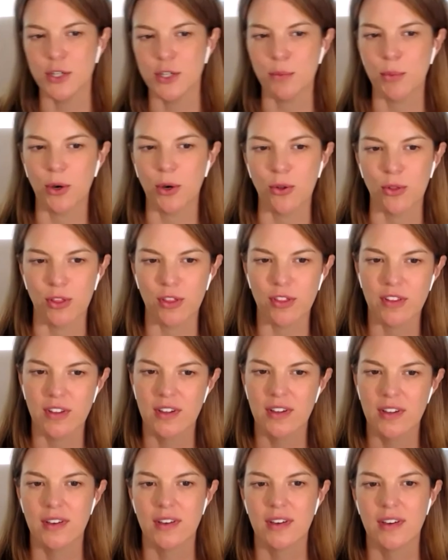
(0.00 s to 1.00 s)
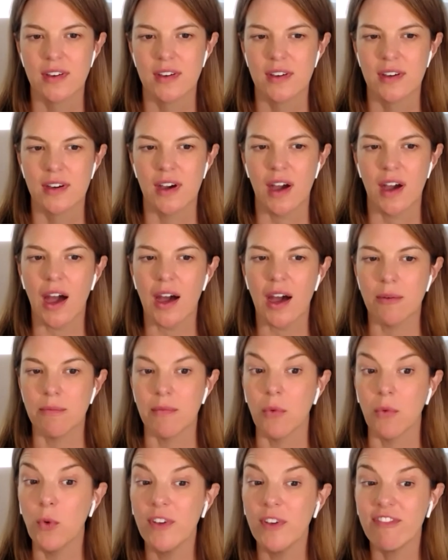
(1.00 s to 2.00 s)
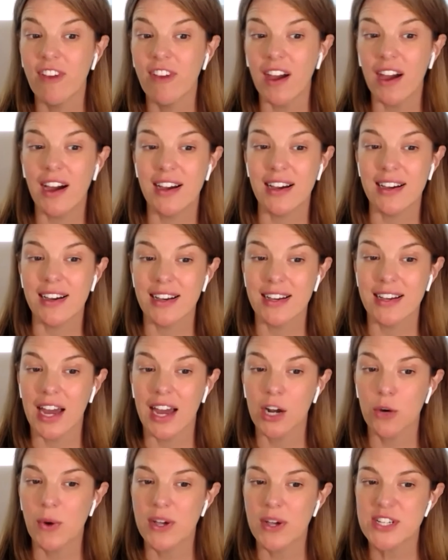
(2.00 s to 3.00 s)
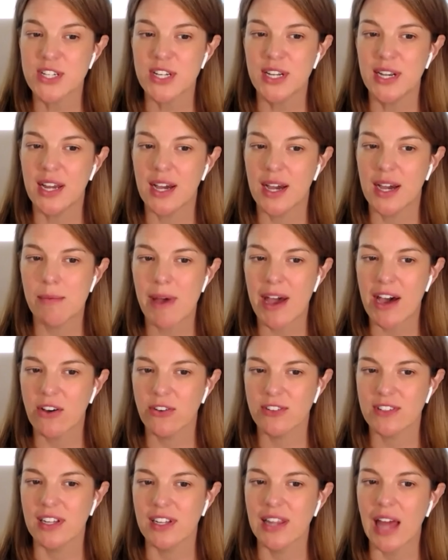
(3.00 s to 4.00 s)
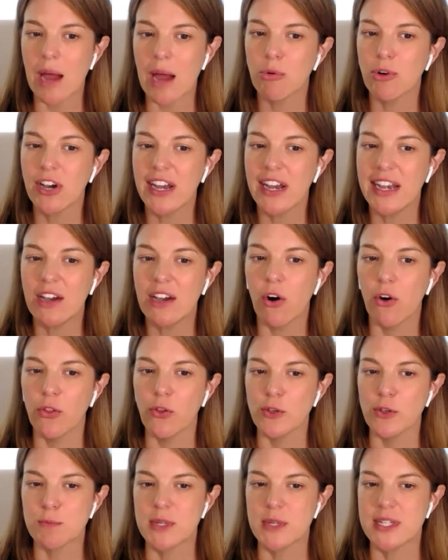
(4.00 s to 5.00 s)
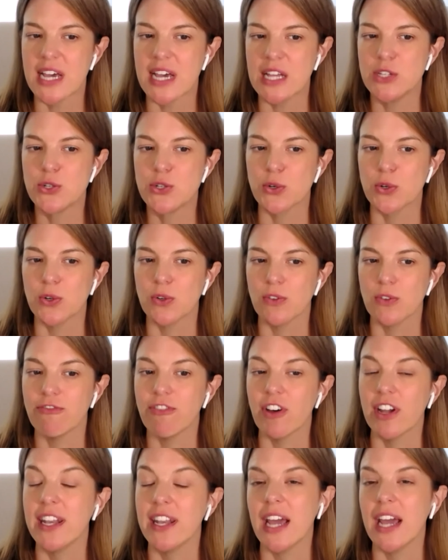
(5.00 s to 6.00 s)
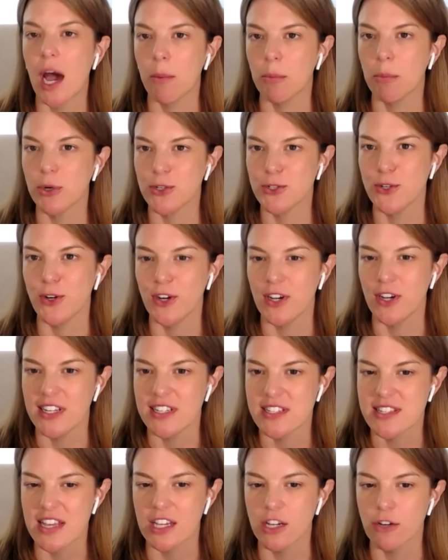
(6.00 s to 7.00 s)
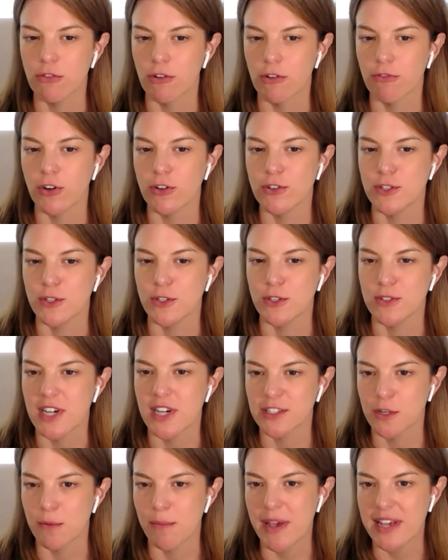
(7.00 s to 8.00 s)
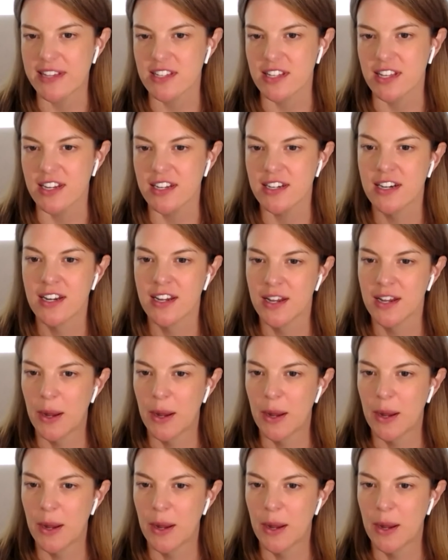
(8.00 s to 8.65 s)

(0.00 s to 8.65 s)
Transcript: you to you both. We've got a question about elaborating on those potential funding opportunities that you referred to, Dr. Maslen.